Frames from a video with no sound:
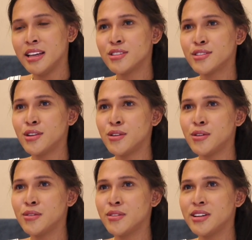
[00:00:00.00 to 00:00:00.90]

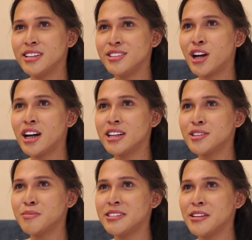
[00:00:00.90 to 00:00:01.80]
So not a
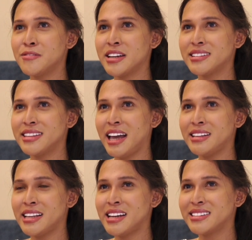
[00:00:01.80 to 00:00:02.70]
specific
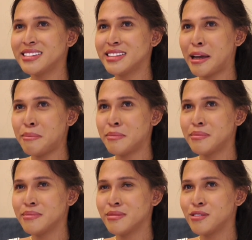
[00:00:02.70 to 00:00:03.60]
dating tip
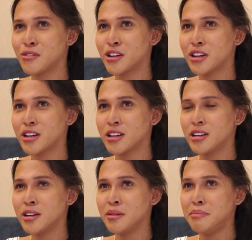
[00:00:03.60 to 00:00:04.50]
for
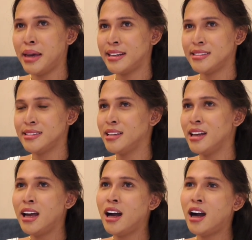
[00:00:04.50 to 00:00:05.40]
men.
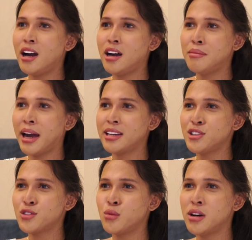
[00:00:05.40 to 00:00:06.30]
I
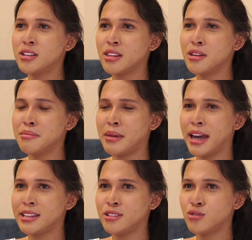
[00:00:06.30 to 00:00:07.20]
just want the
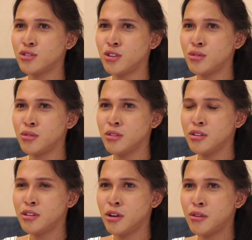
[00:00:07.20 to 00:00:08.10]
men to
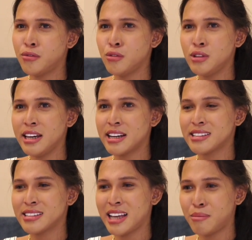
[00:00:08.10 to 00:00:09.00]
fully
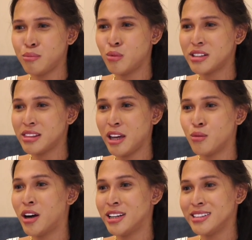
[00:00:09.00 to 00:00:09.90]
accept what they
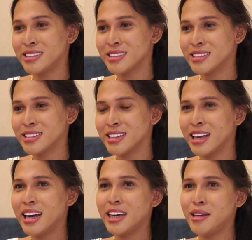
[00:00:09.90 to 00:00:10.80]
want,
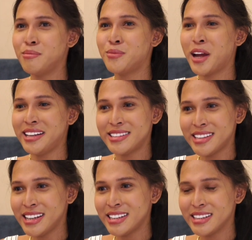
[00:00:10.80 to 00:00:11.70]

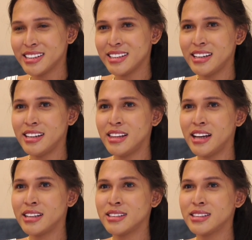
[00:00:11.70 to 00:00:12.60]
embrace it, and
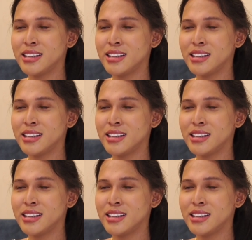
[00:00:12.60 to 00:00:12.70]
then